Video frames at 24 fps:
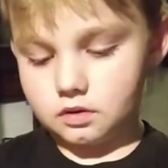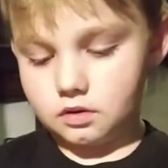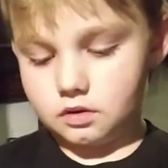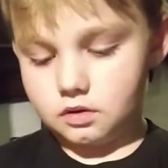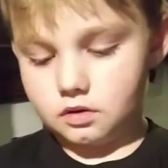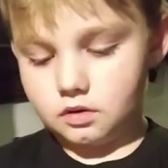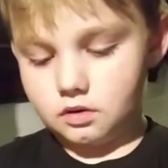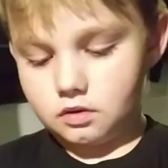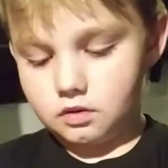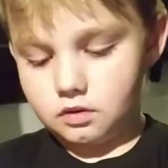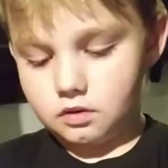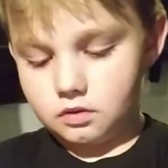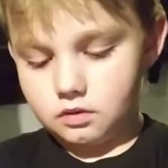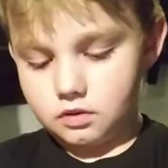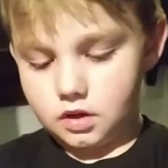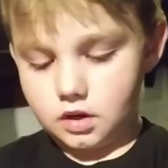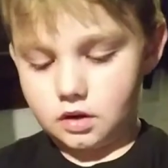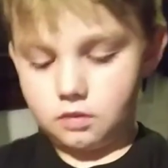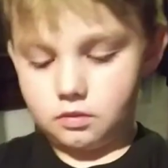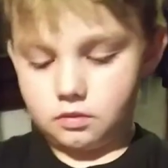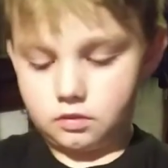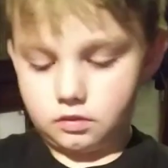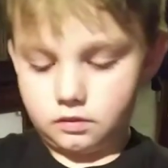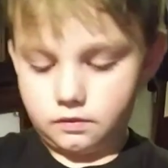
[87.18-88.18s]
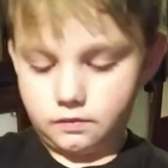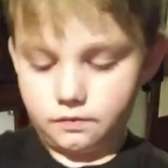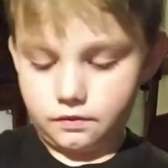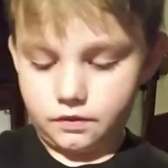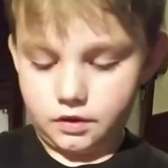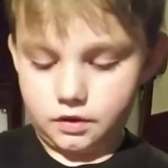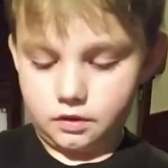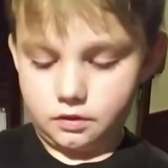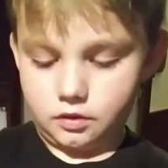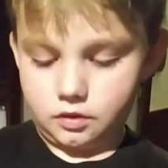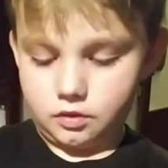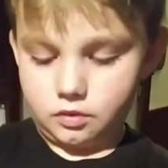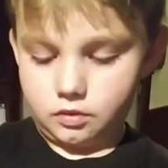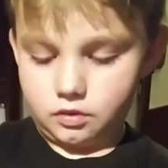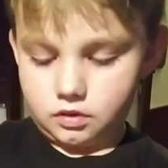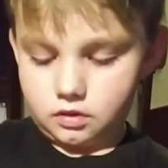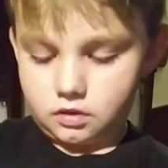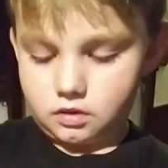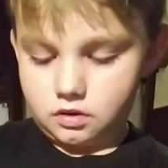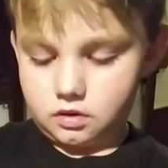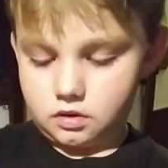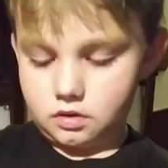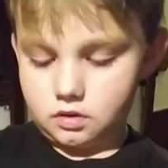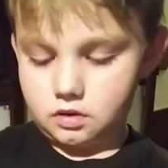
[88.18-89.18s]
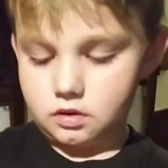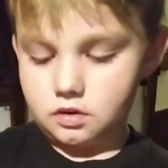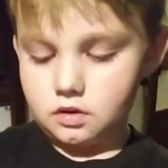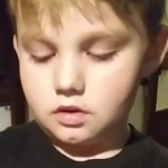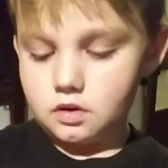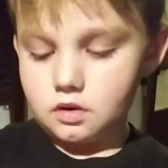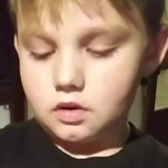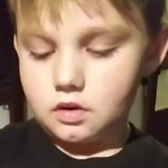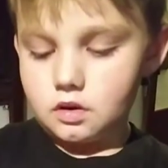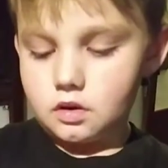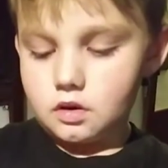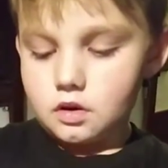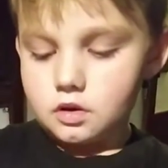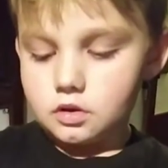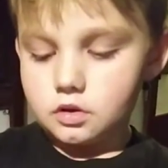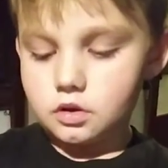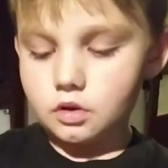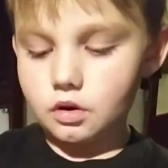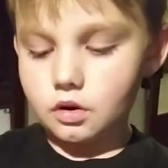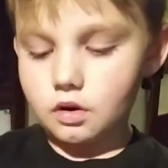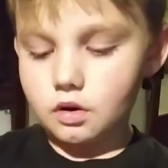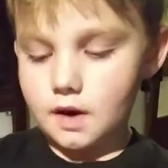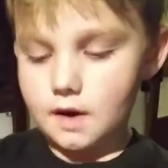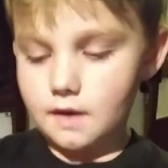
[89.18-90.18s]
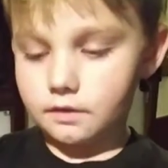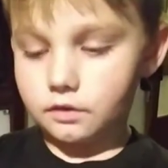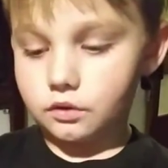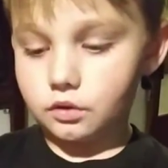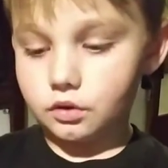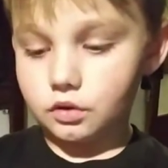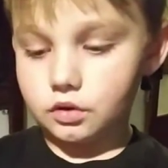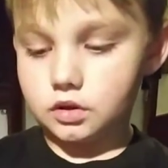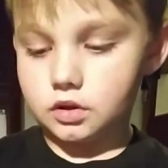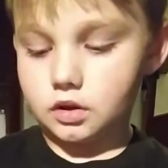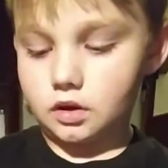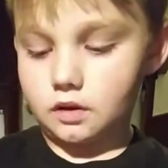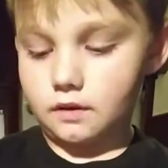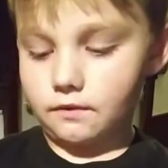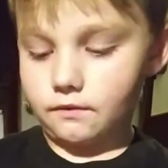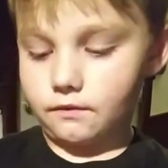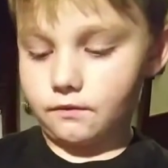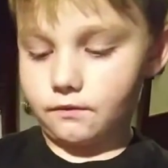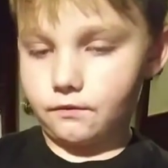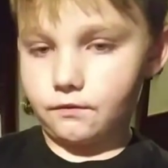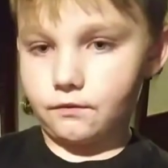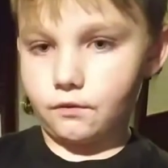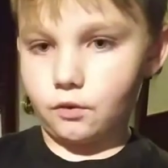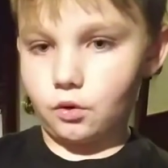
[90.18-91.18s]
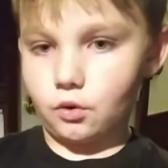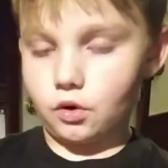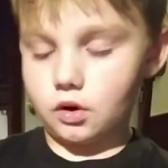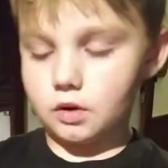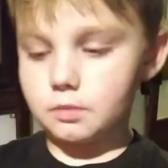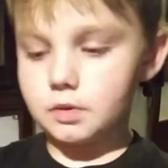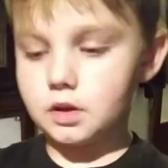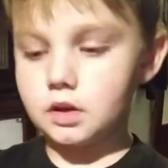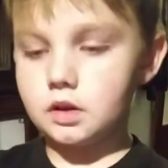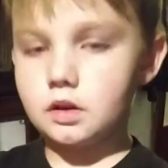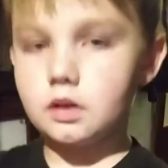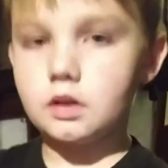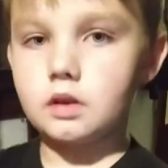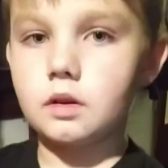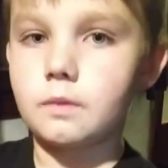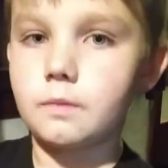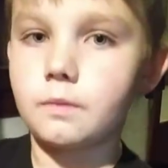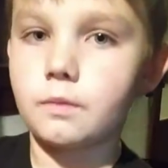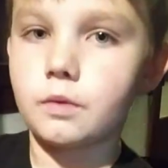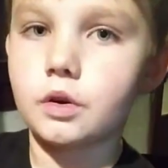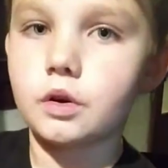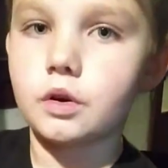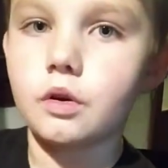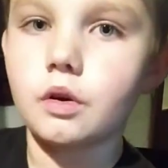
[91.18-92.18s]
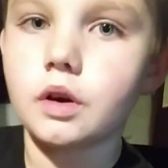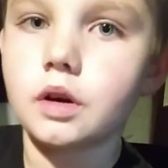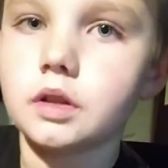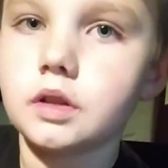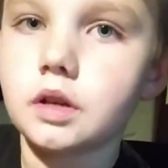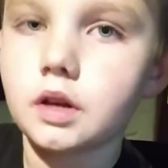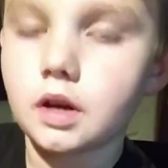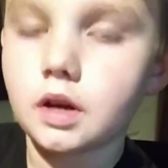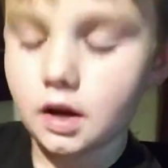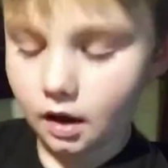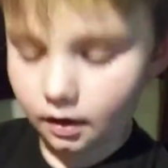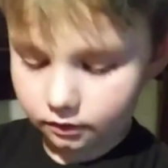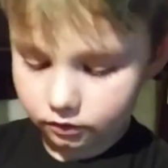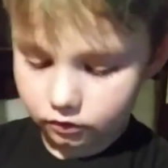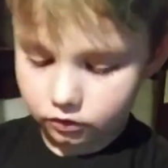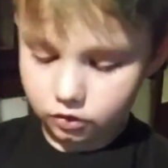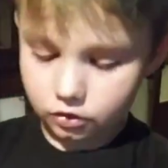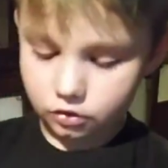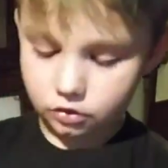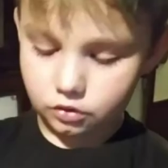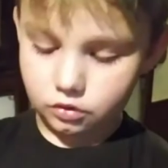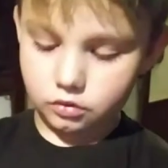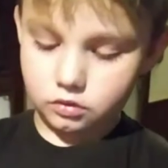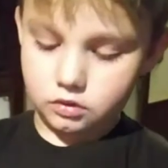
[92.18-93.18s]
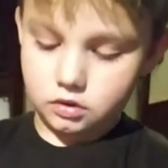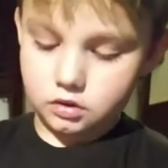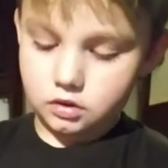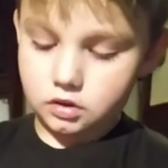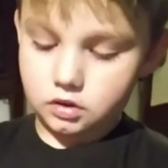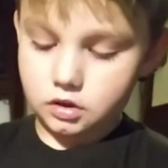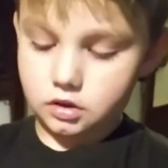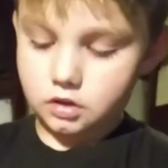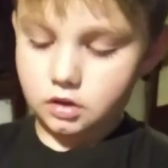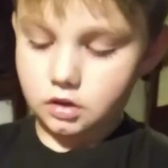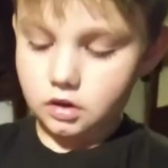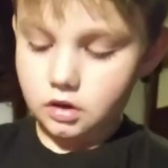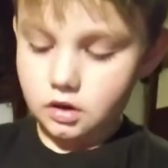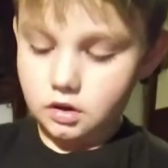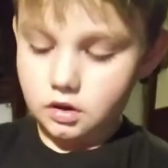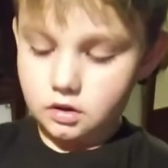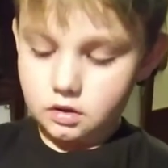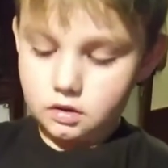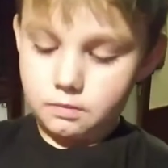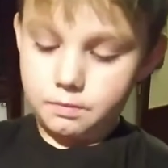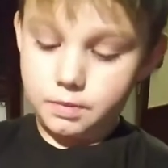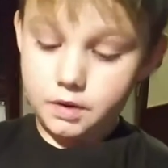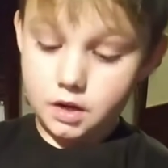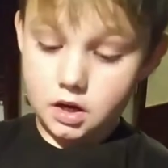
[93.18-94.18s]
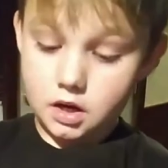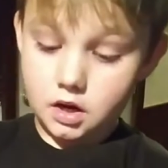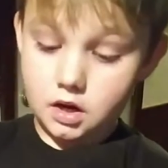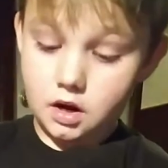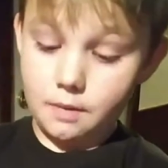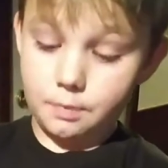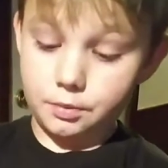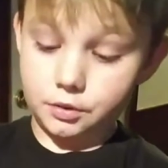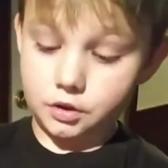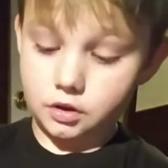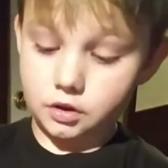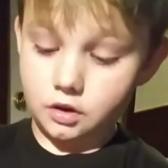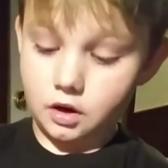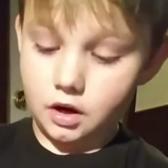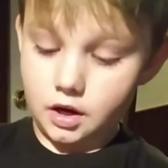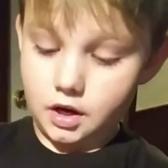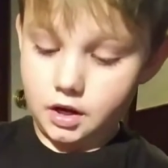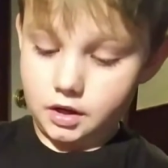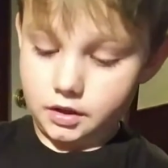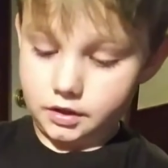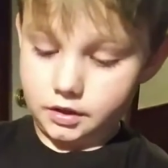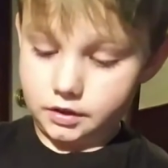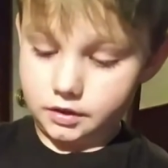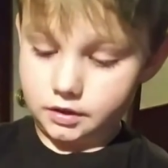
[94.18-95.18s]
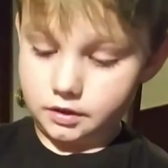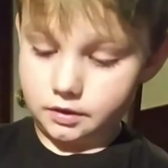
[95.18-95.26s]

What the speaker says: Oh, that was very quick. So after some forming, we're going to have to just pick it up with our hands.